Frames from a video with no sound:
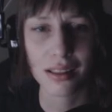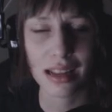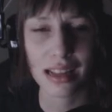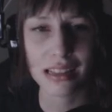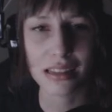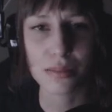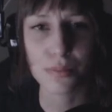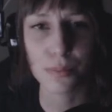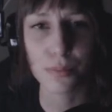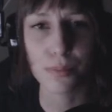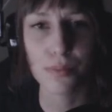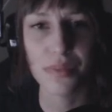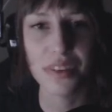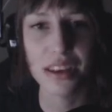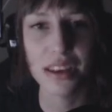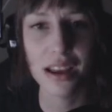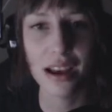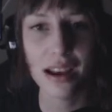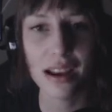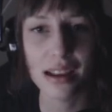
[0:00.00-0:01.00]
That's
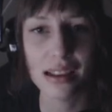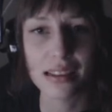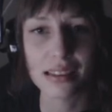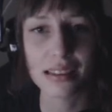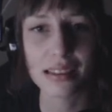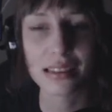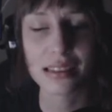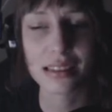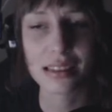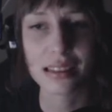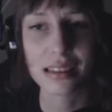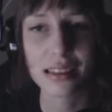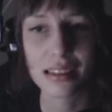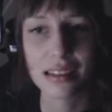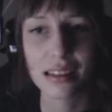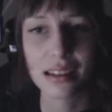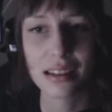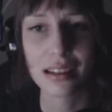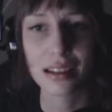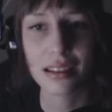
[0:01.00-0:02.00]
nuts.
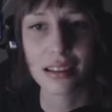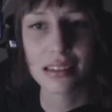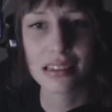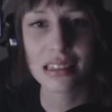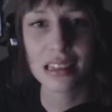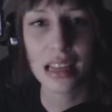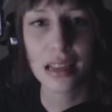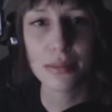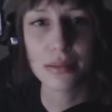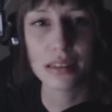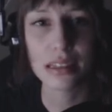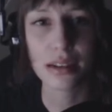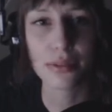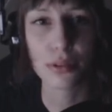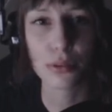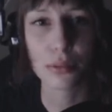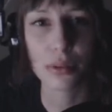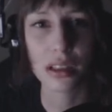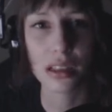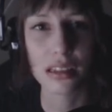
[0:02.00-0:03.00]
This game's
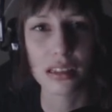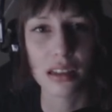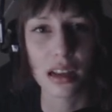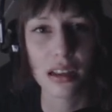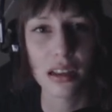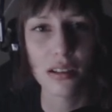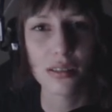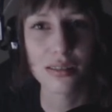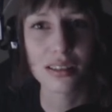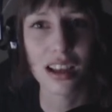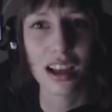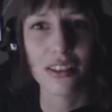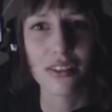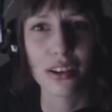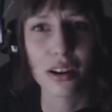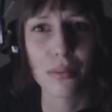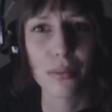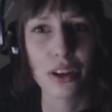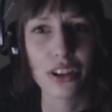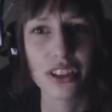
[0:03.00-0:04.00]
never really done outside
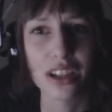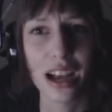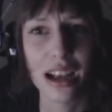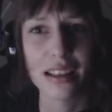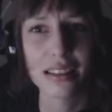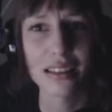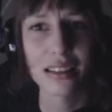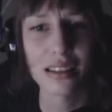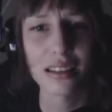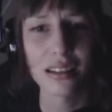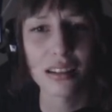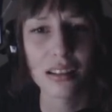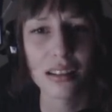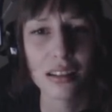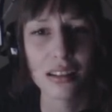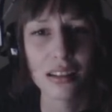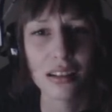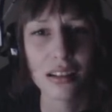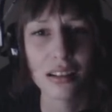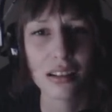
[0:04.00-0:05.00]
very much, has it?
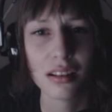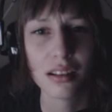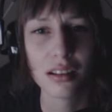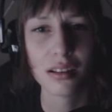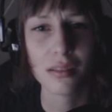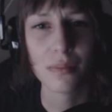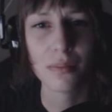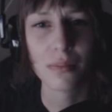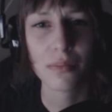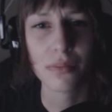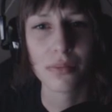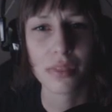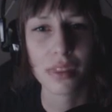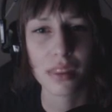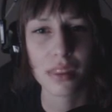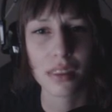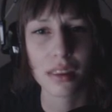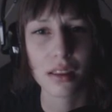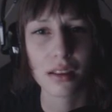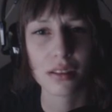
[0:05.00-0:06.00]

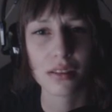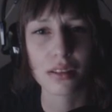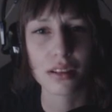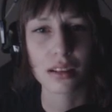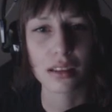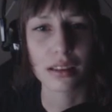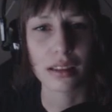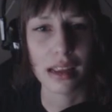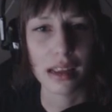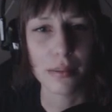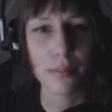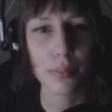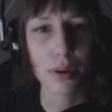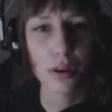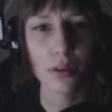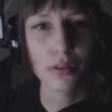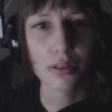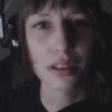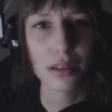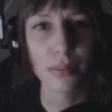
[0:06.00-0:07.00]
It's a
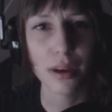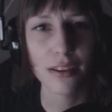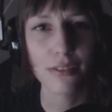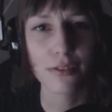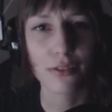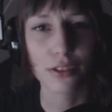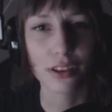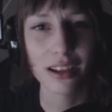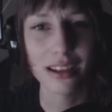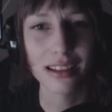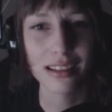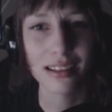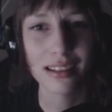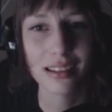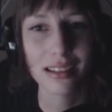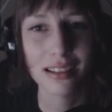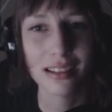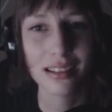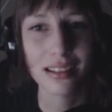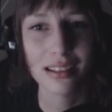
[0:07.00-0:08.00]
lamppost. Am I free?
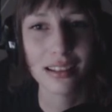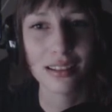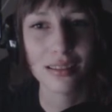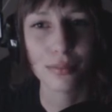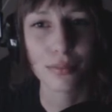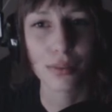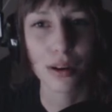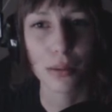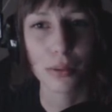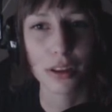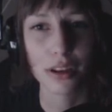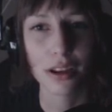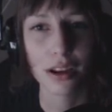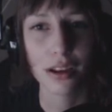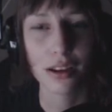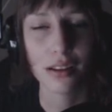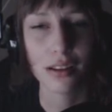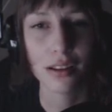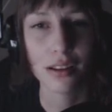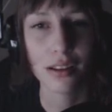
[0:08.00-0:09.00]
Probably
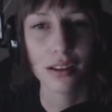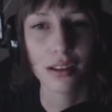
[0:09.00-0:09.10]
not.